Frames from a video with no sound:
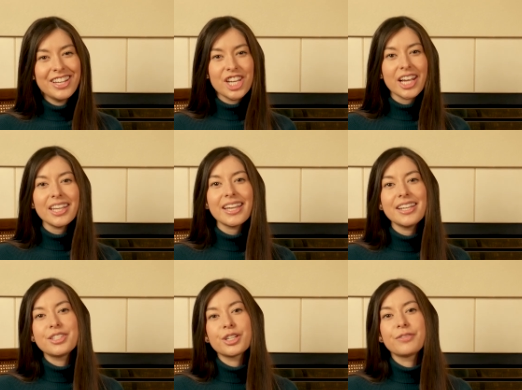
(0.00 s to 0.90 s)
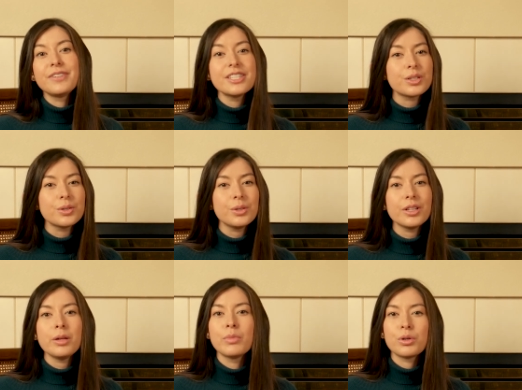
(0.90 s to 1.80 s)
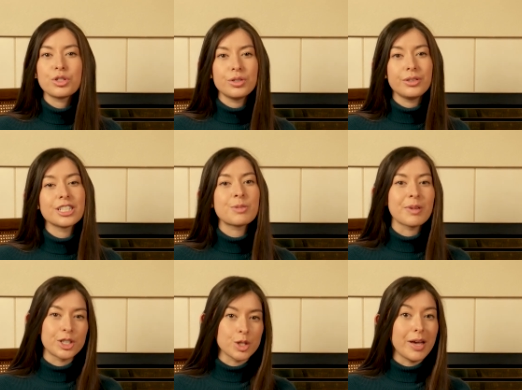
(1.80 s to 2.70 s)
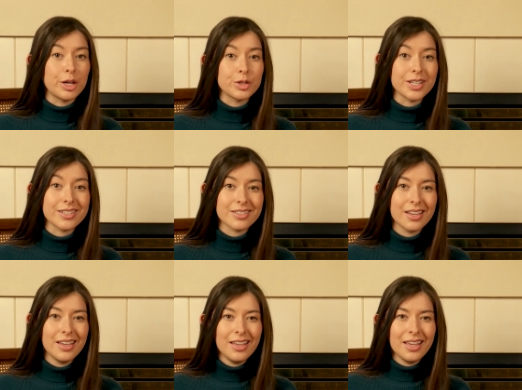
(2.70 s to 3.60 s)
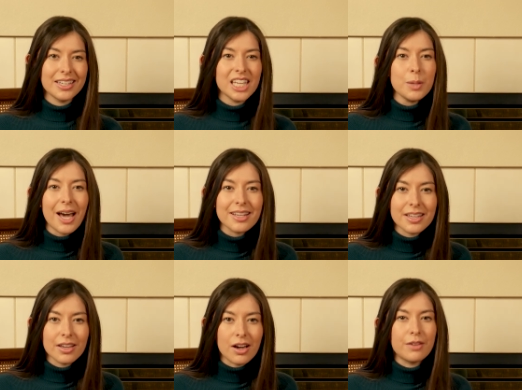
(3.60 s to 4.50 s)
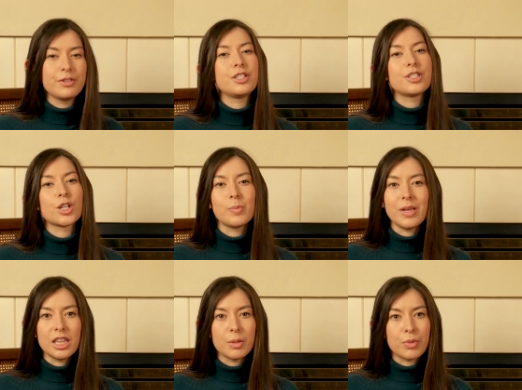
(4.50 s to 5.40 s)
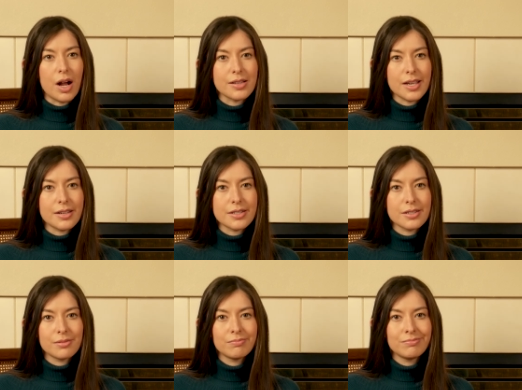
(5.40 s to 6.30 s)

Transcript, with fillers: Check it against your physical, emotional, and spiritual boundaries, and keep asking God for discernment in the process.